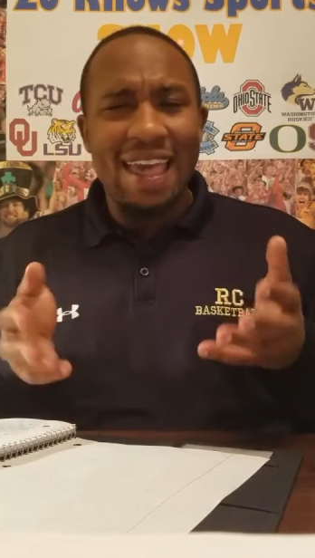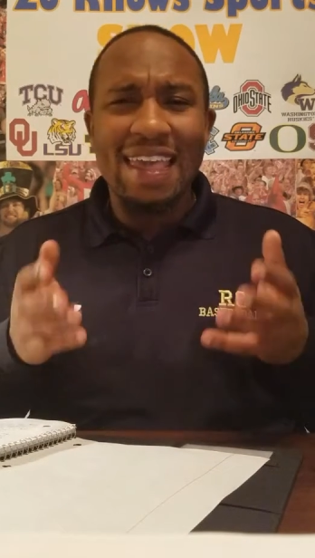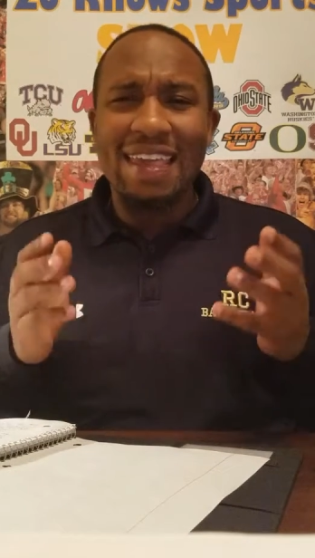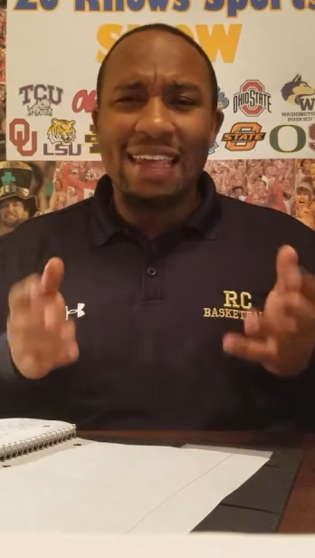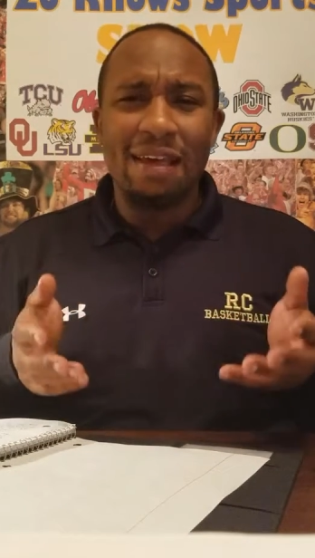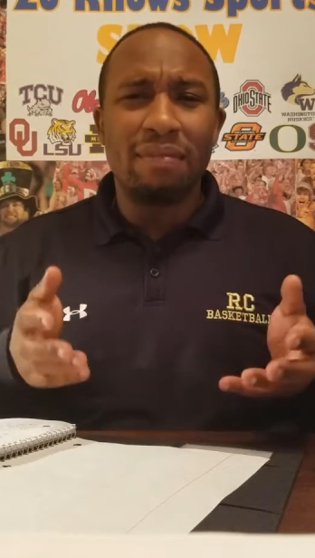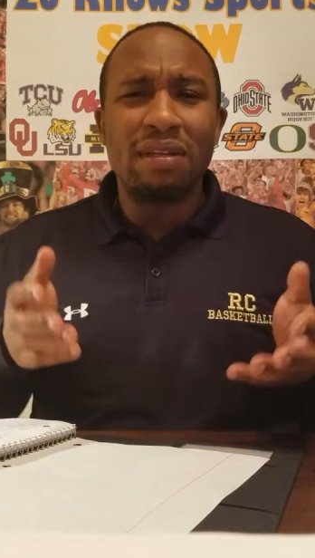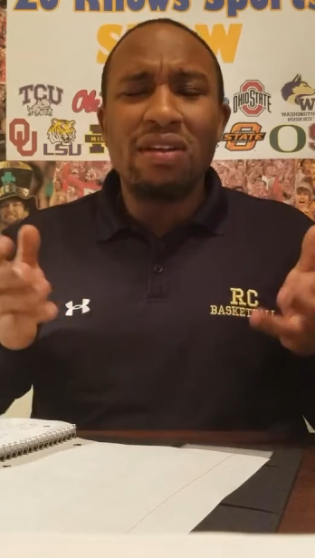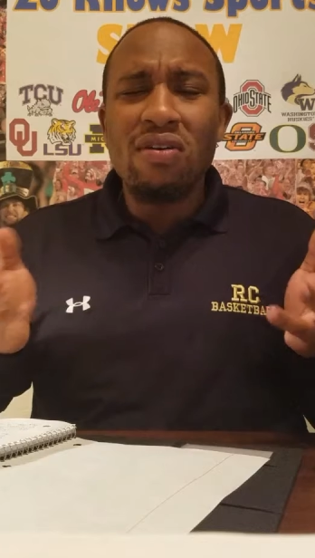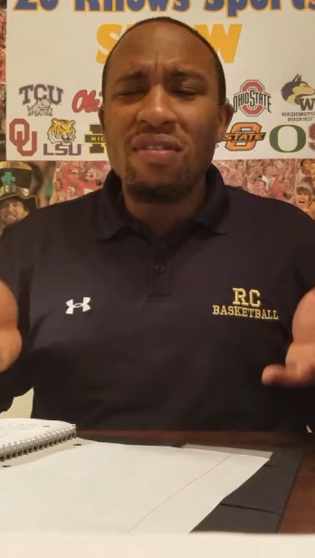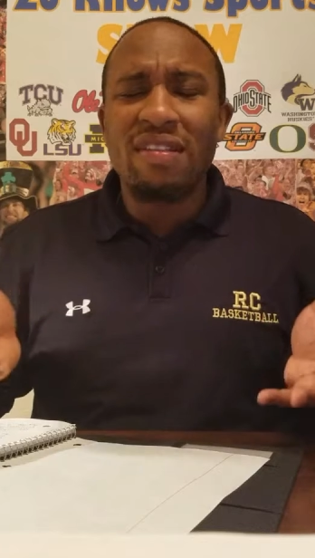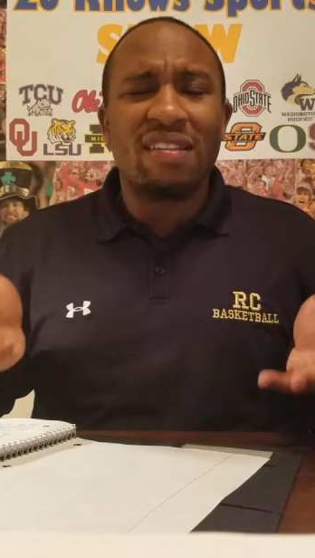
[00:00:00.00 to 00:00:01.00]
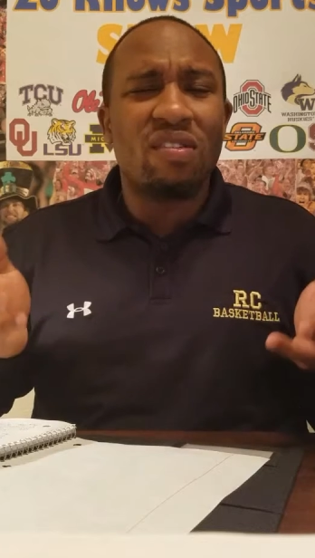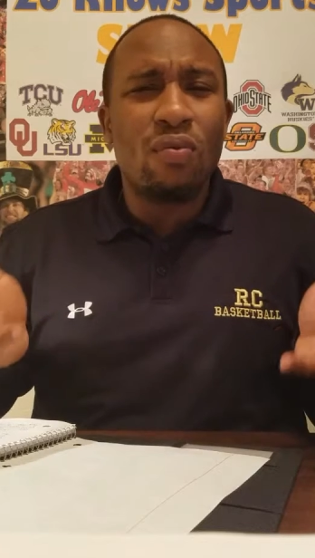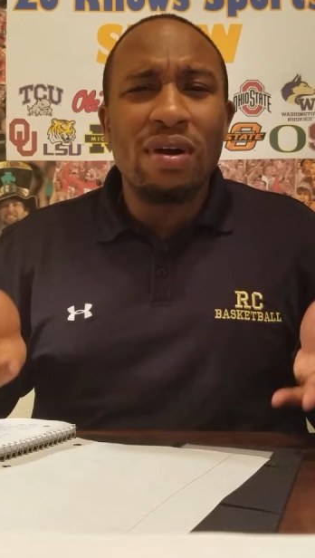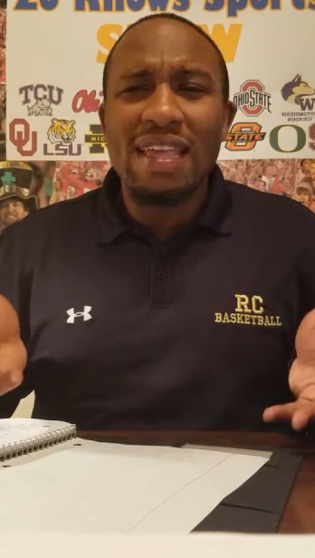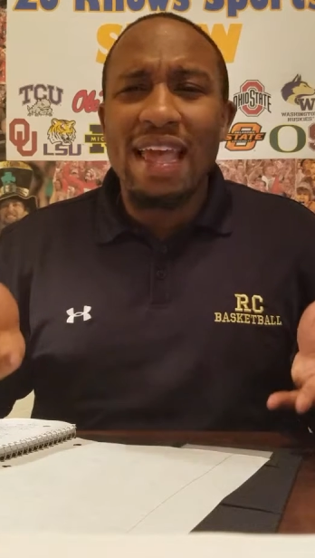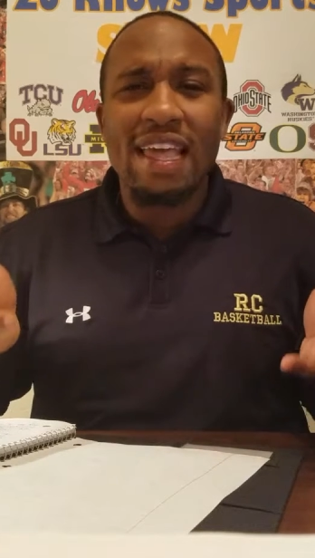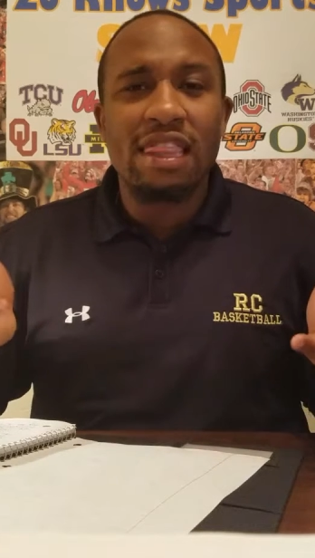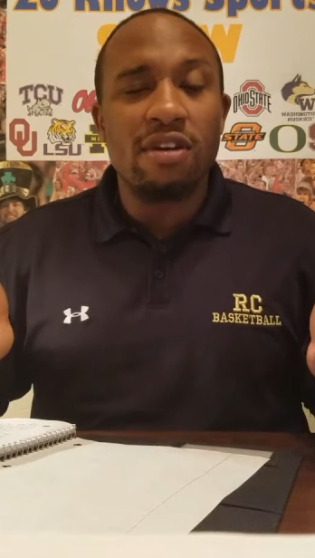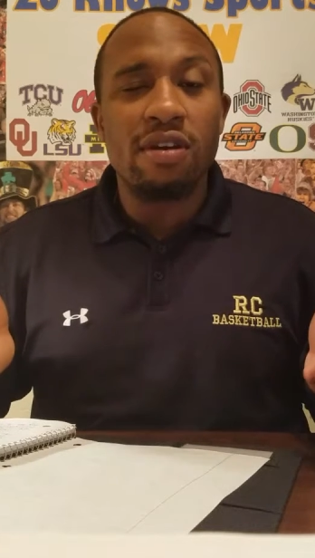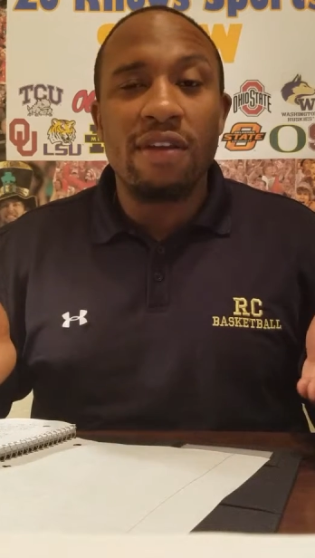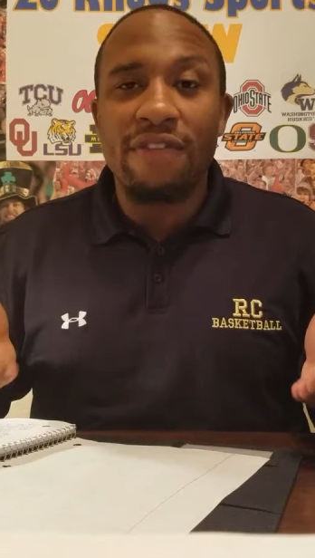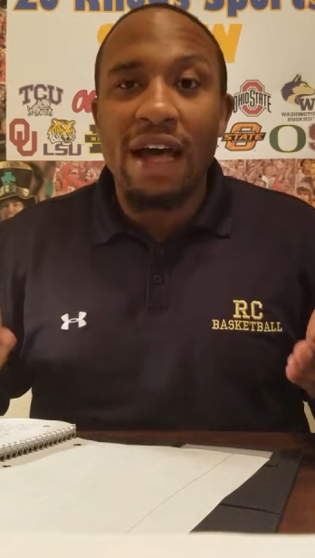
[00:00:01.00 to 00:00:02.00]
A&M loses
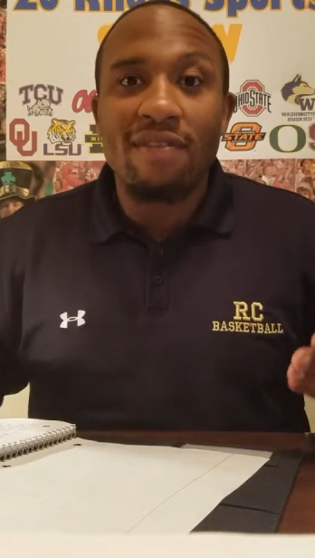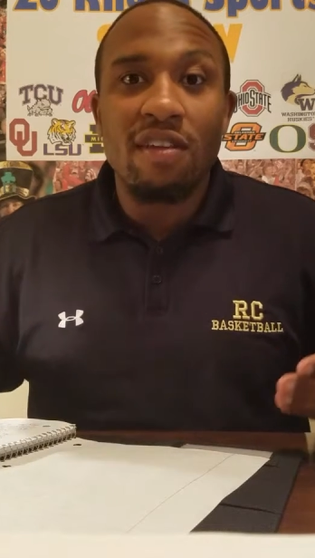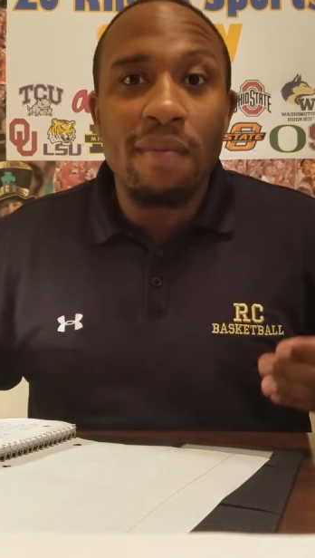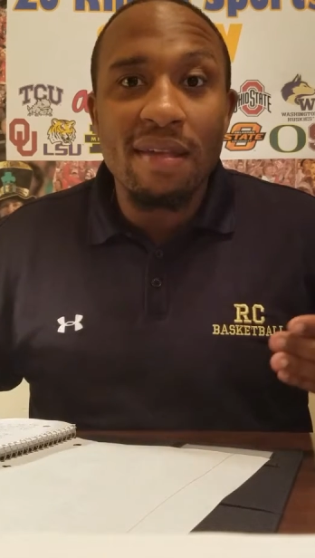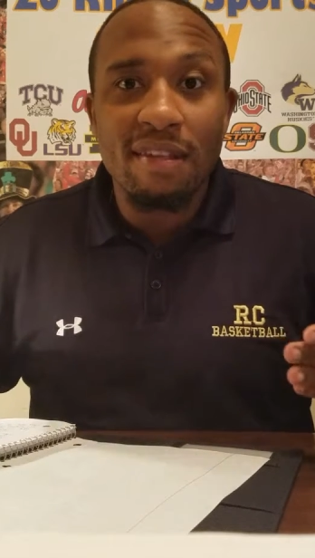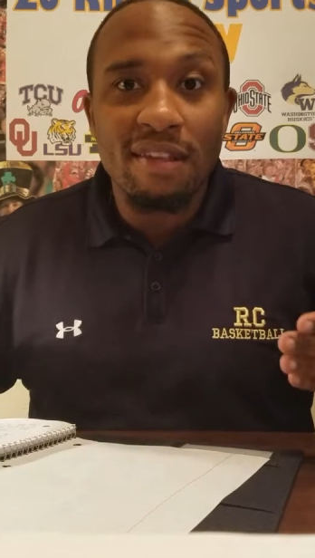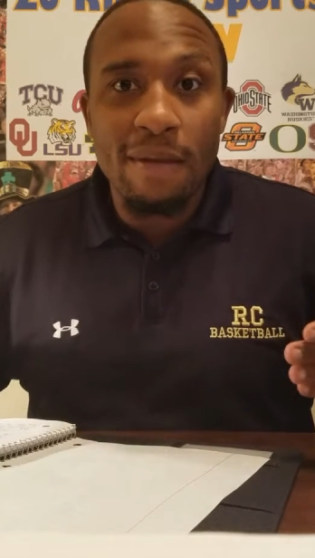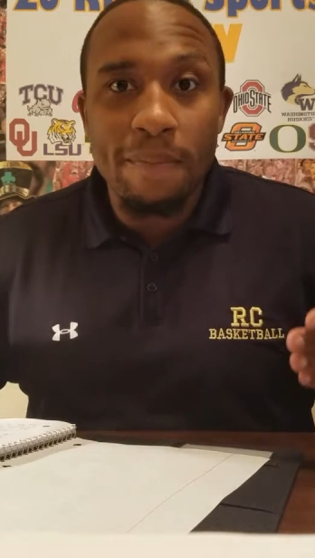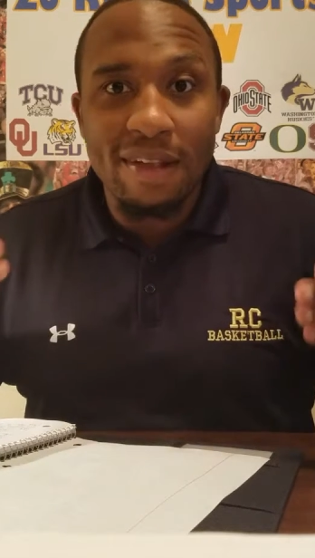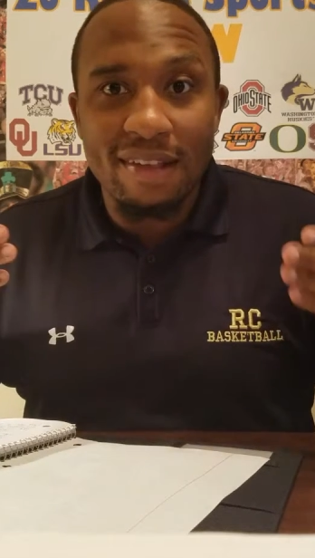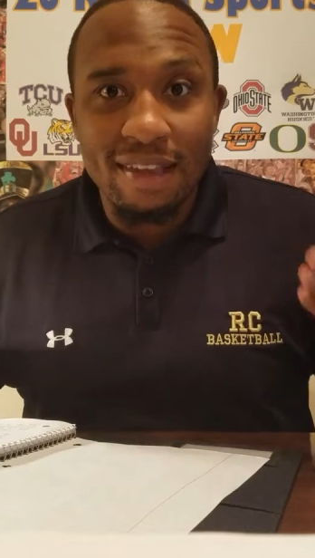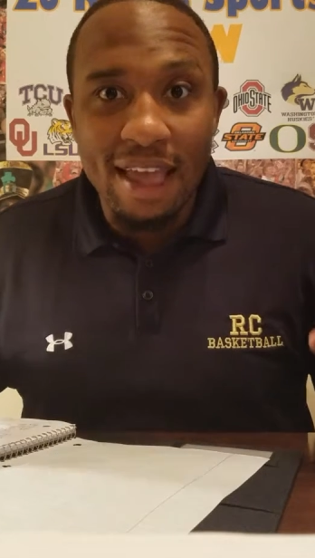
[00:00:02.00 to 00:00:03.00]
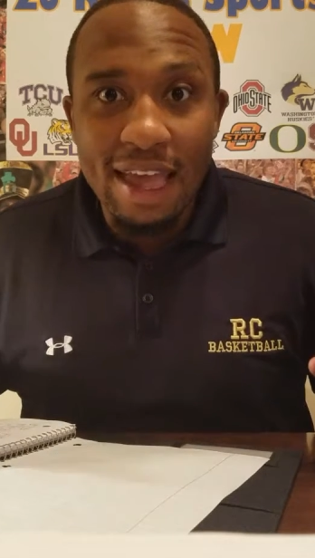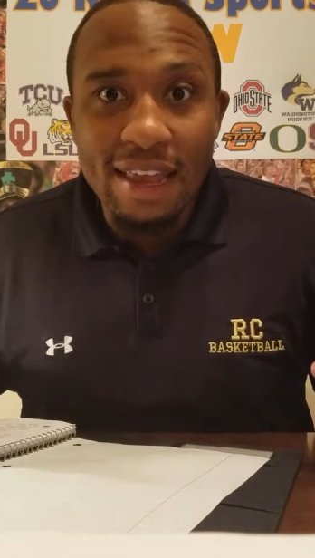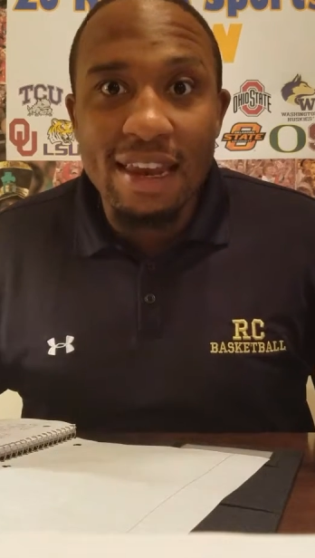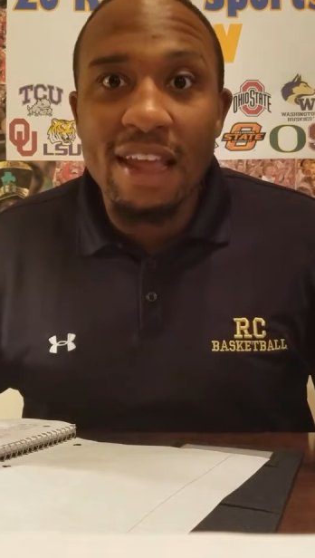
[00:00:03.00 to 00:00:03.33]
28-35 to Mississippi State.